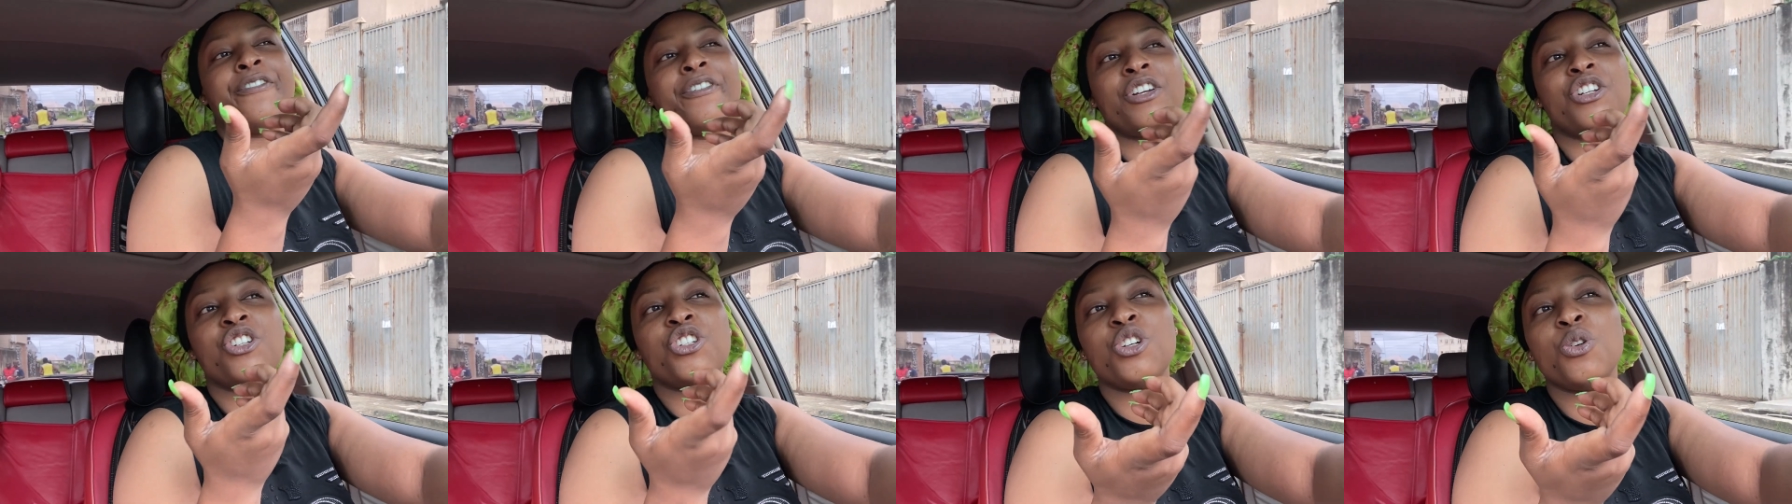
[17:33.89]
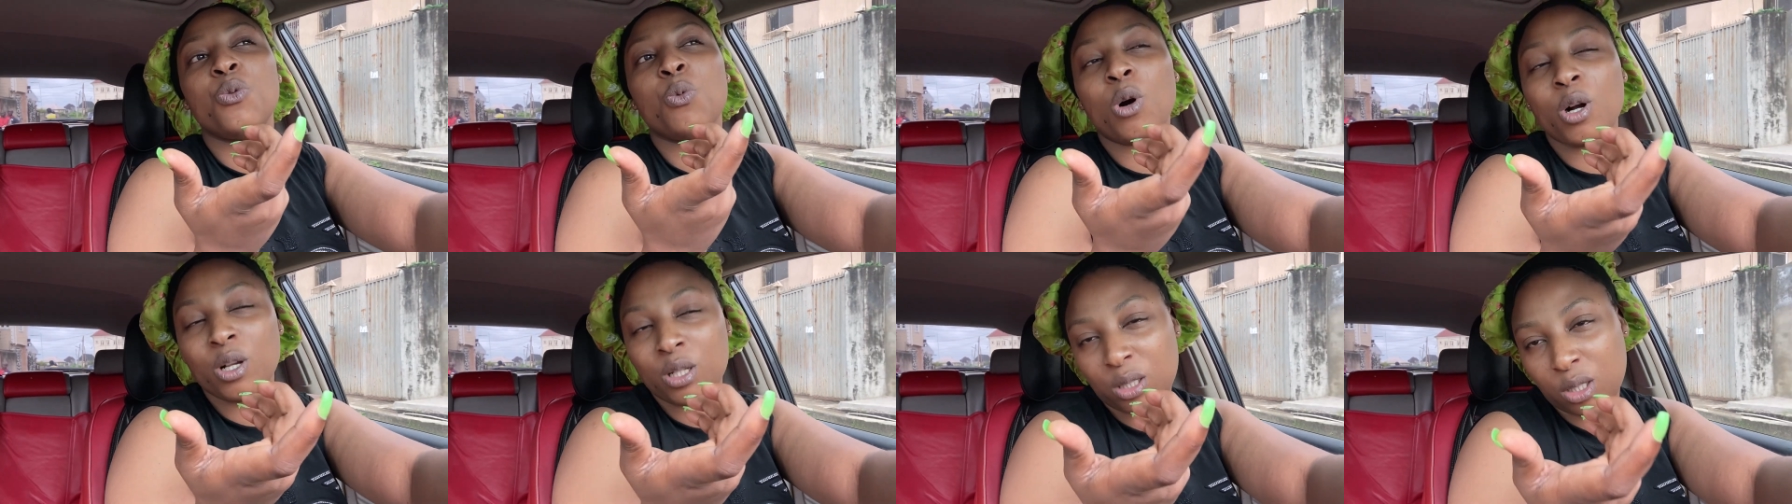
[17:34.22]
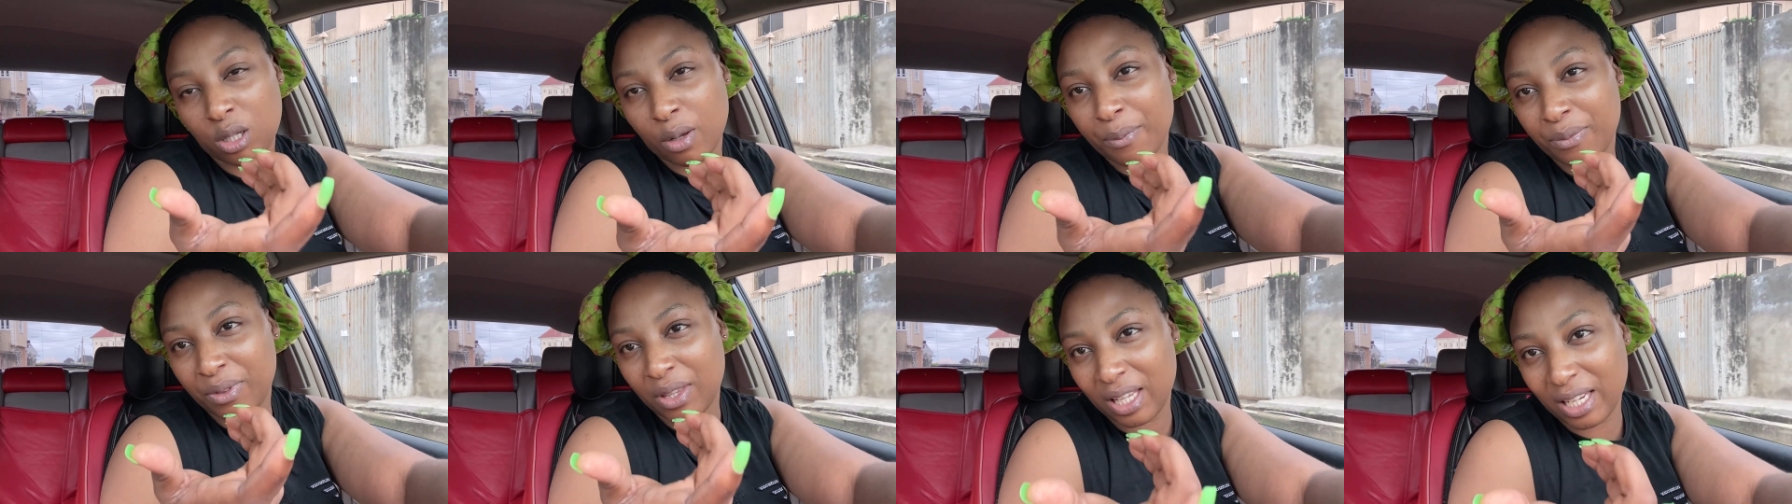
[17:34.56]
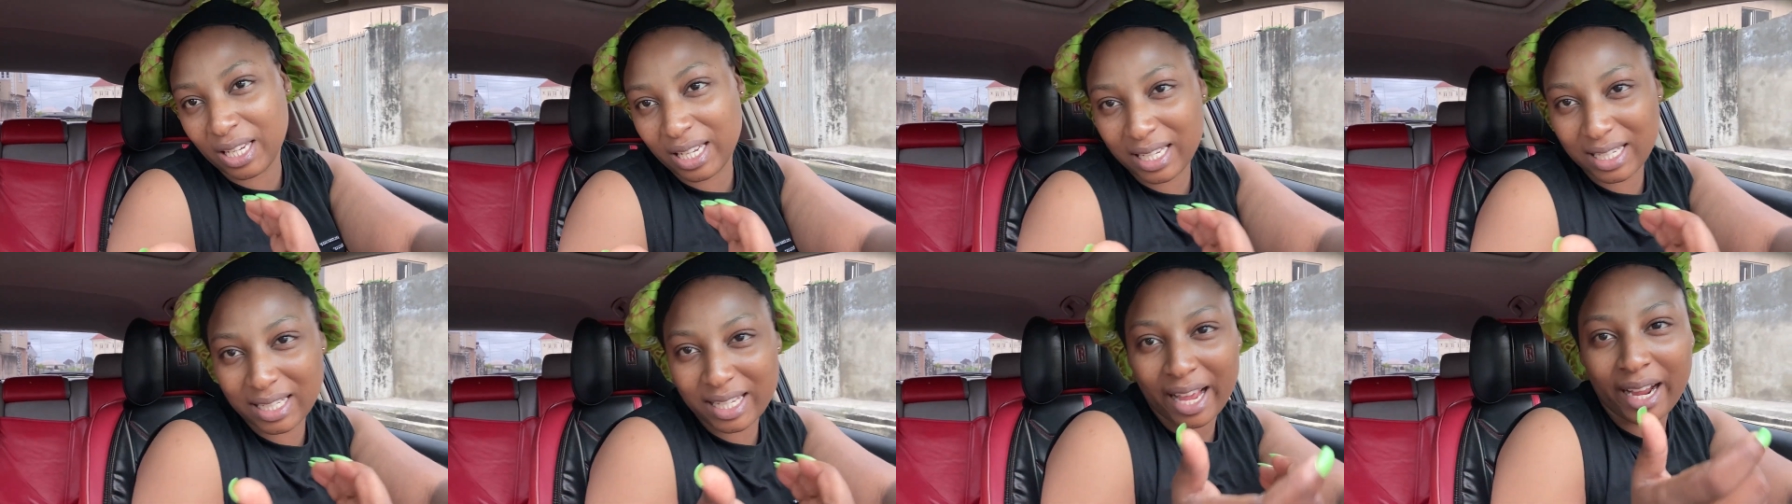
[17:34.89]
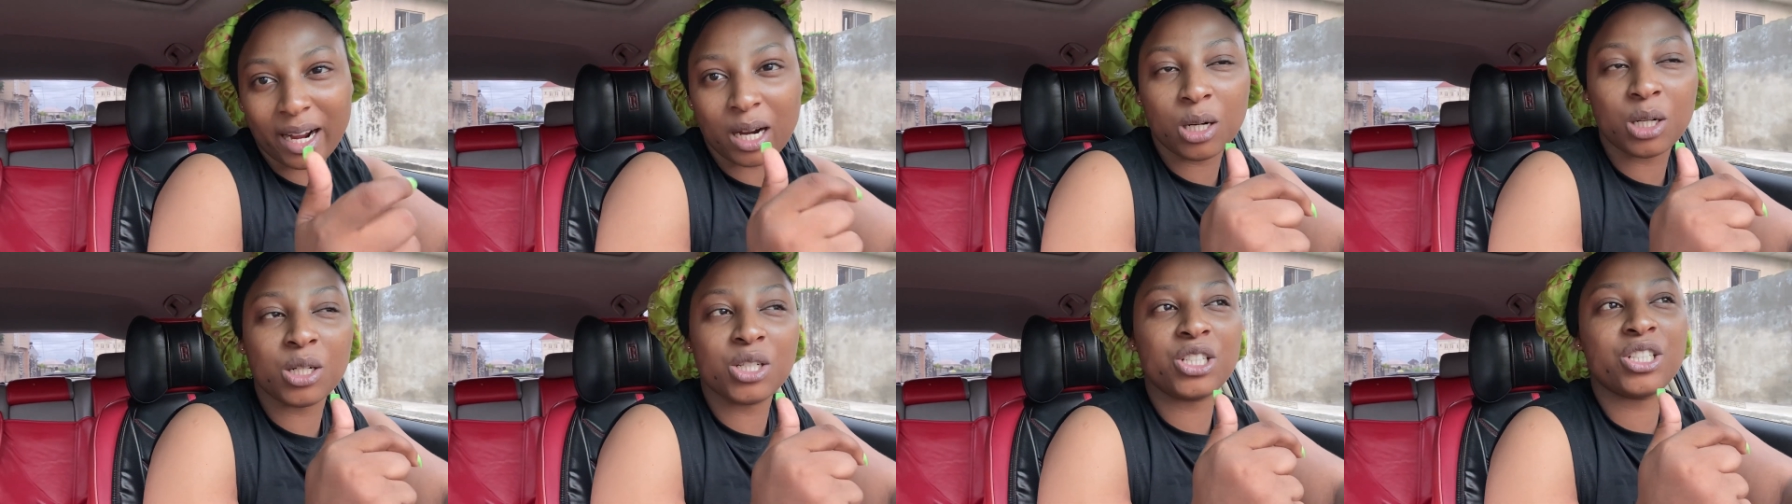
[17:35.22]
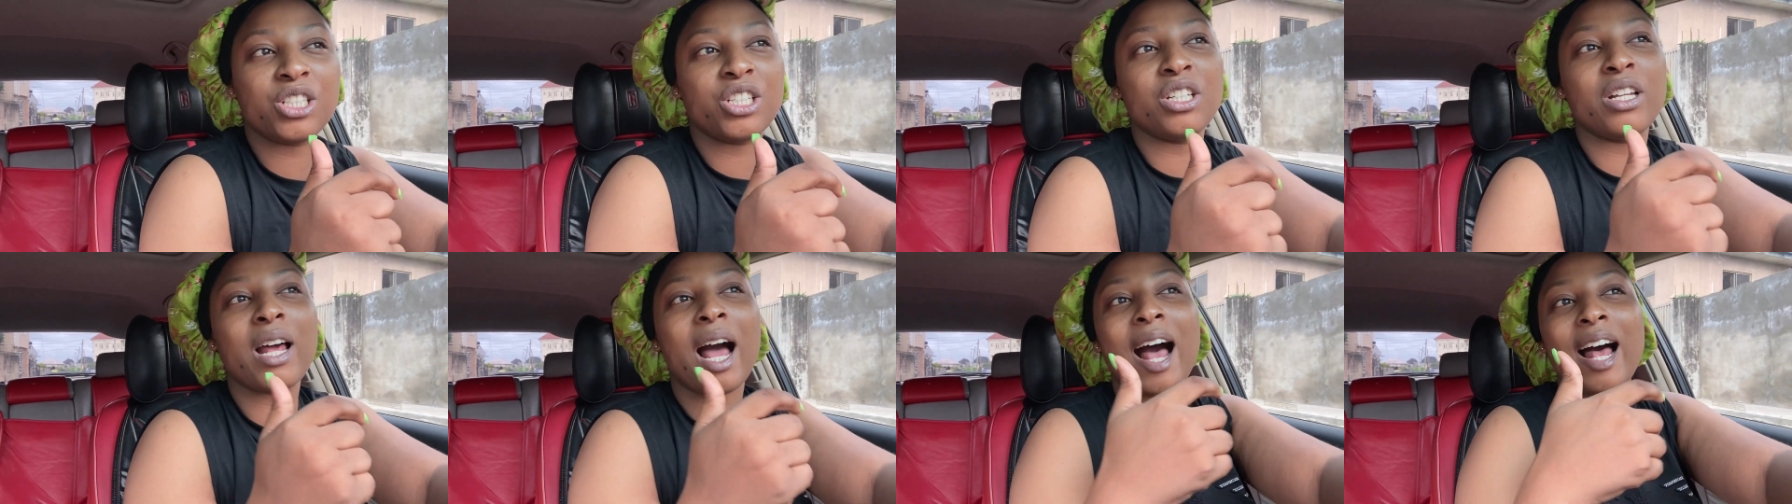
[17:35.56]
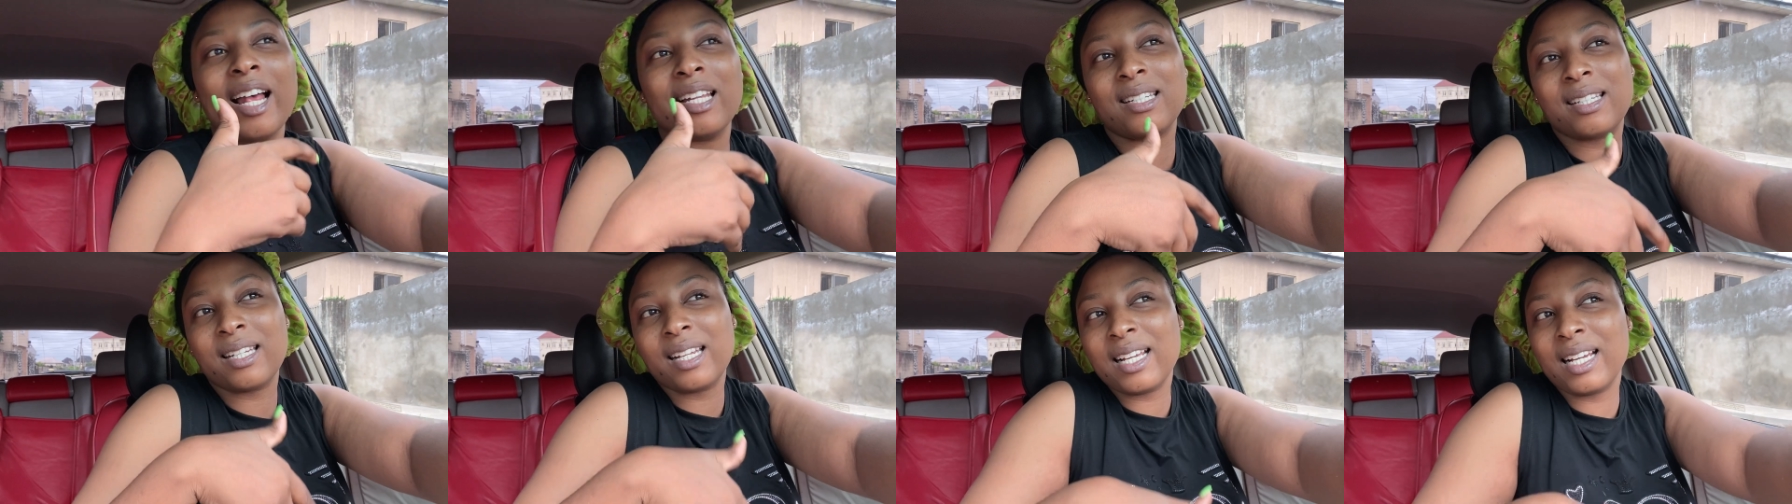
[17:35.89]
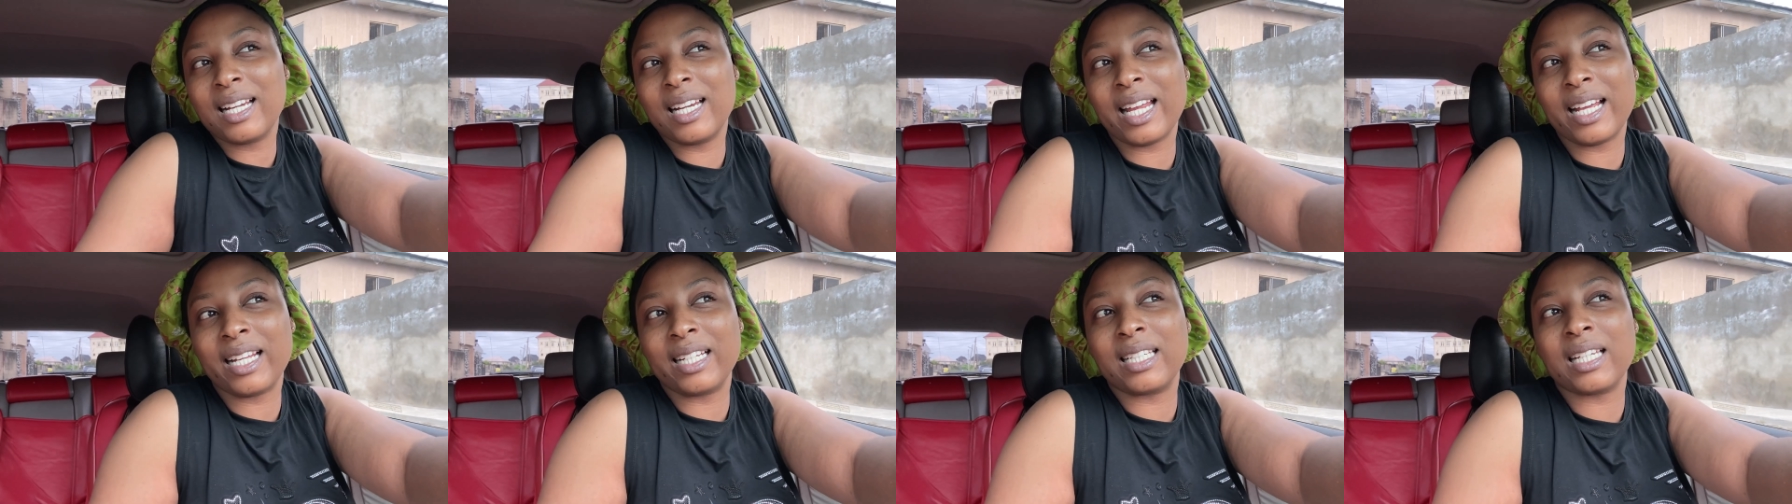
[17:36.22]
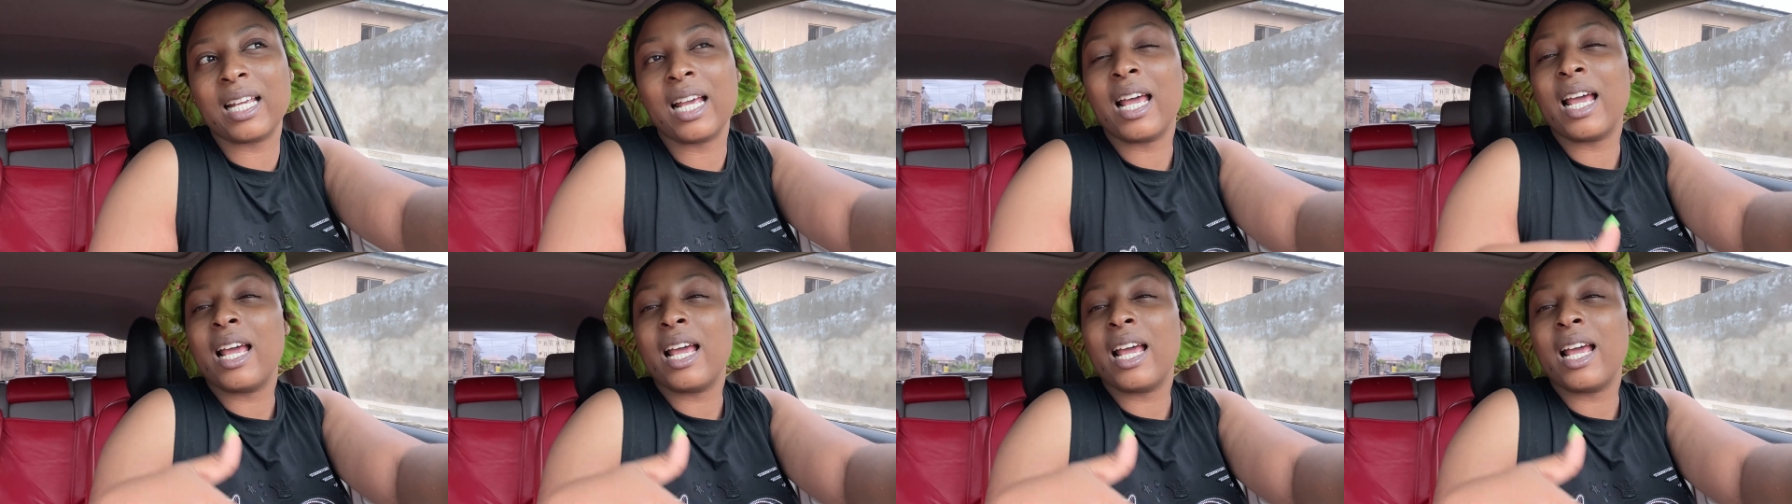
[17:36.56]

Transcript: she wore something inside because she her singlet